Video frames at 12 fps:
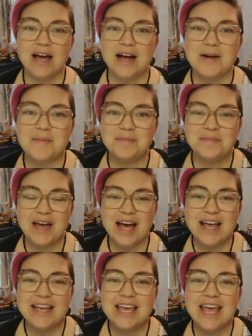Um,
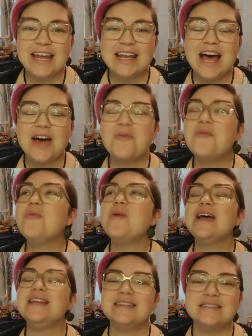I cannot
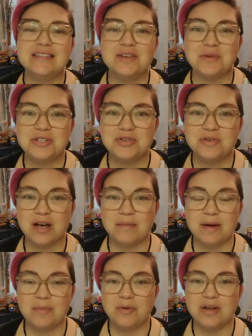wait to see what you
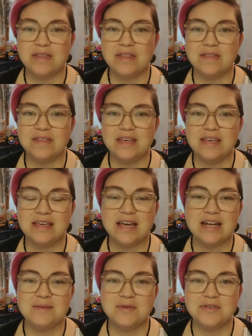come up with. The
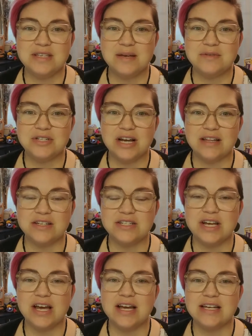Getty Museum
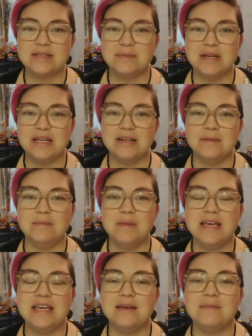Challenge has been
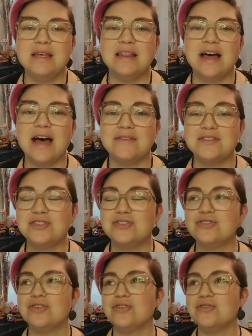making me laugh
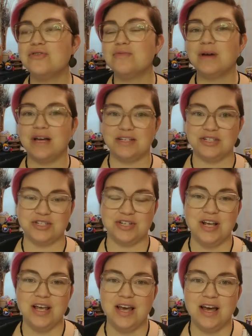so much
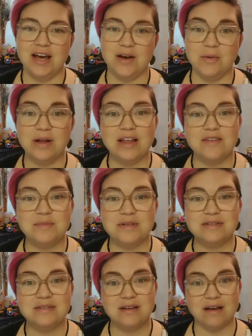uh, while I've
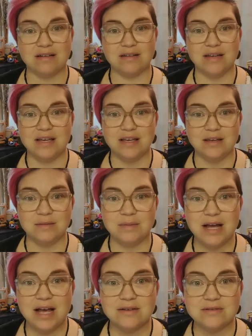been stuck in
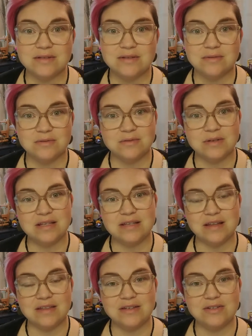my house with
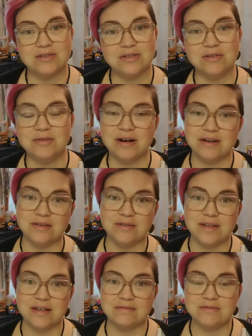nothing to do other
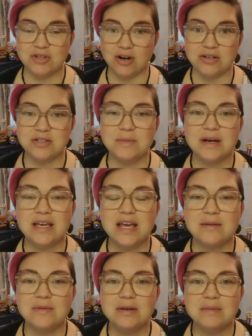than talk to my
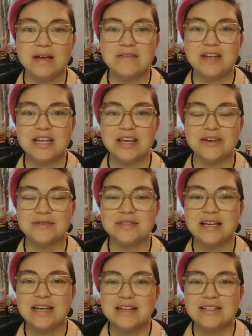camera and make videos.
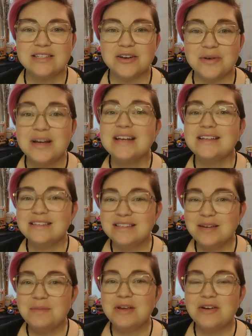So
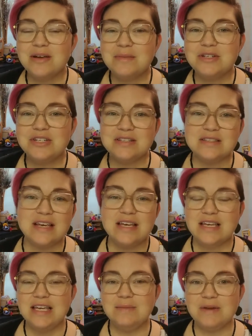send me your images,
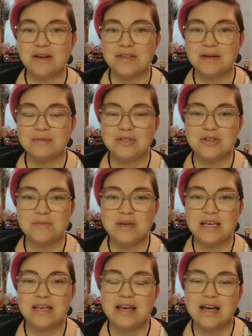email them to
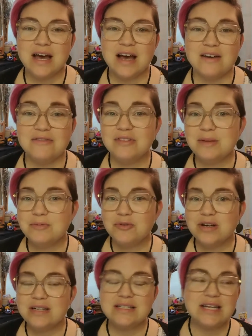me, uh,
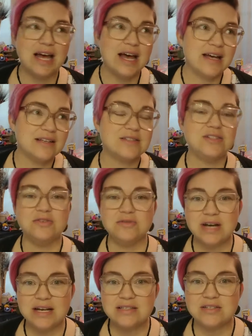Flipgrid, text, you
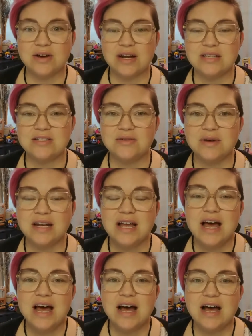guys know how to do it.
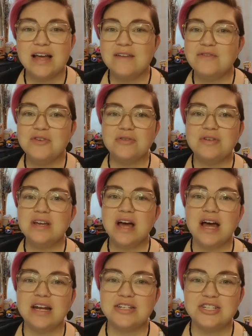Uh, if you're
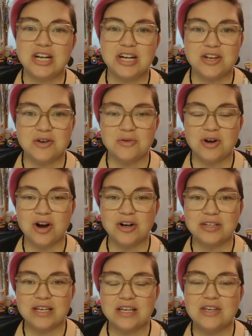not a Shady Oak
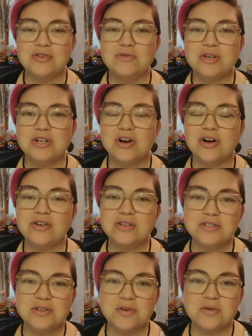Artling, you can
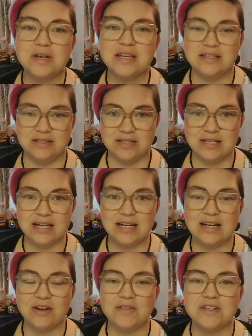also get
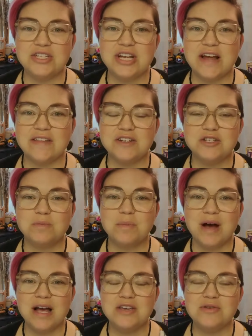in on the challenge
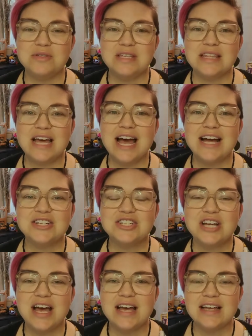by using the
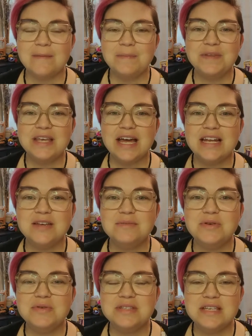hashtag Getty
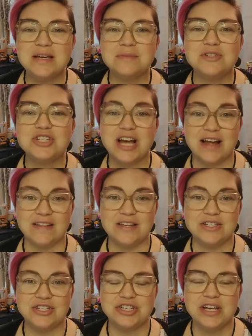Museum
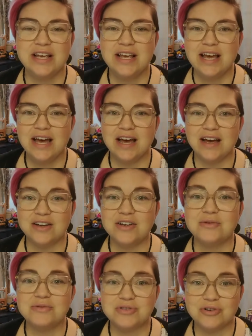Challenge. Uh,
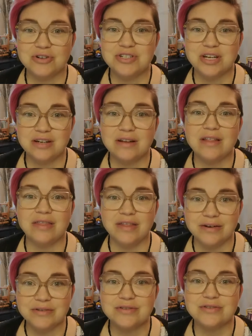go search it.
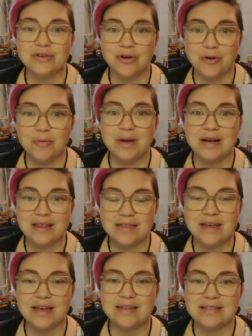There's so many
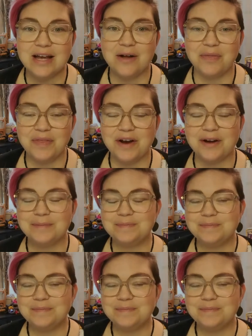things out there.